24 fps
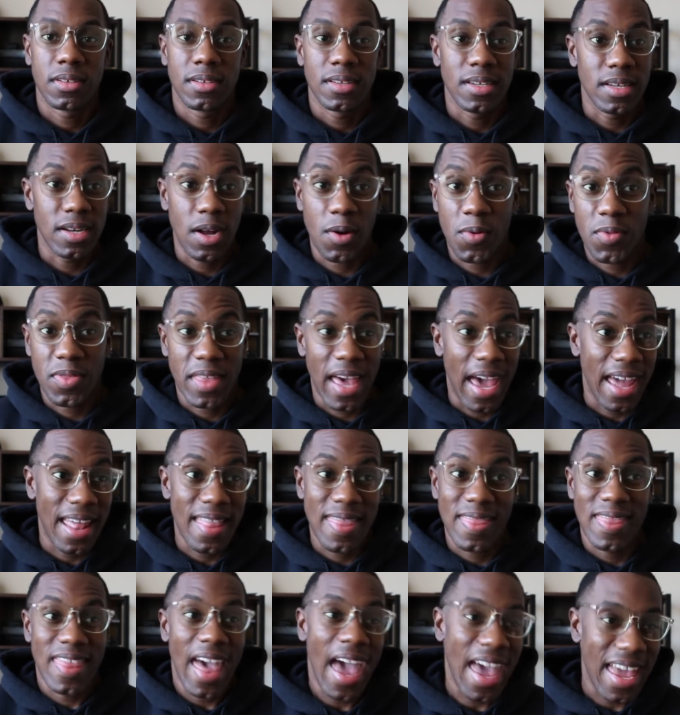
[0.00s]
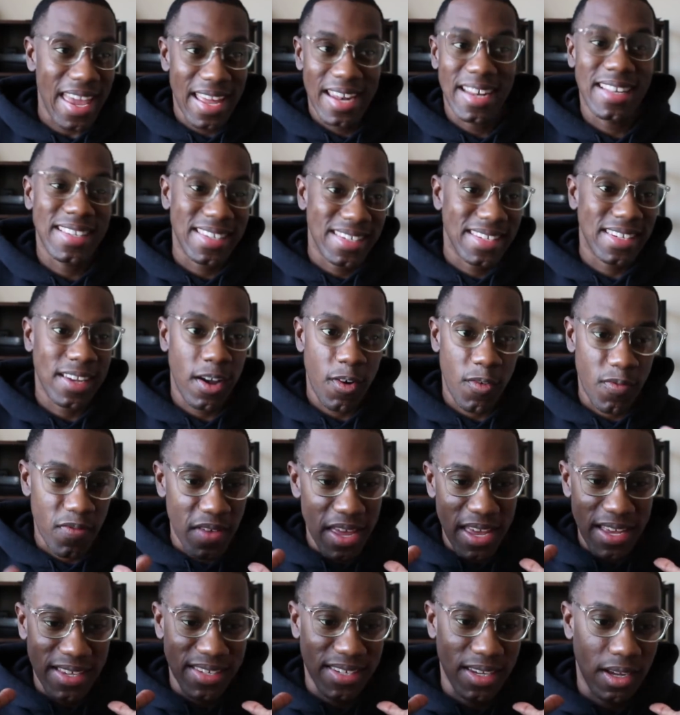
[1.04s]
You know, that that in itself
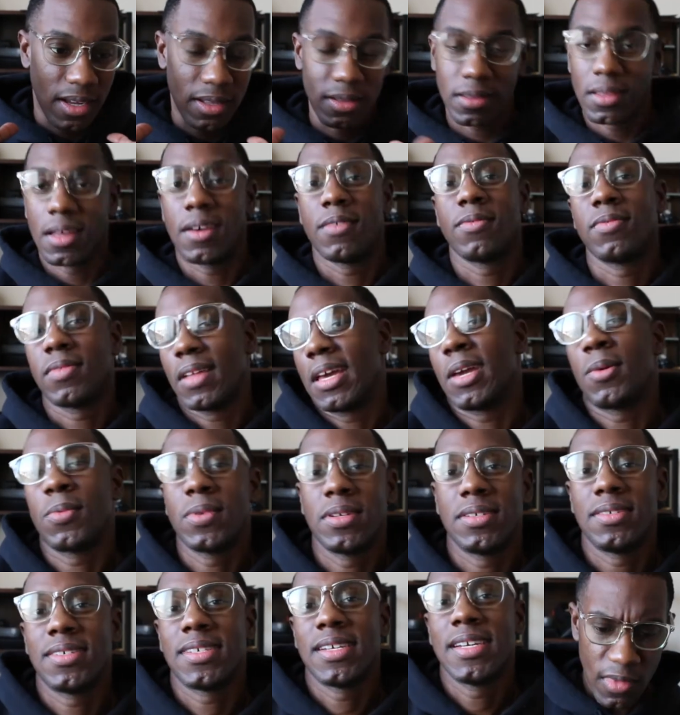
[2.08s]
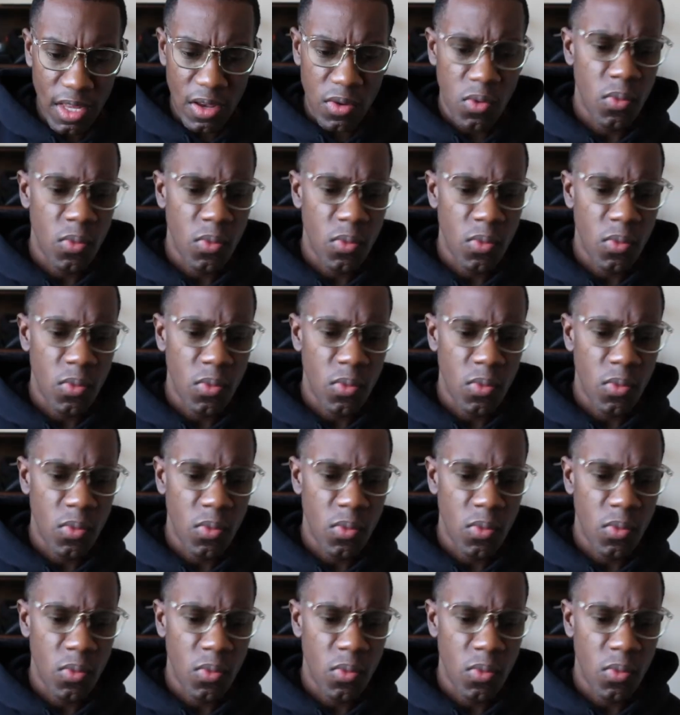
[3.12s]
is a love language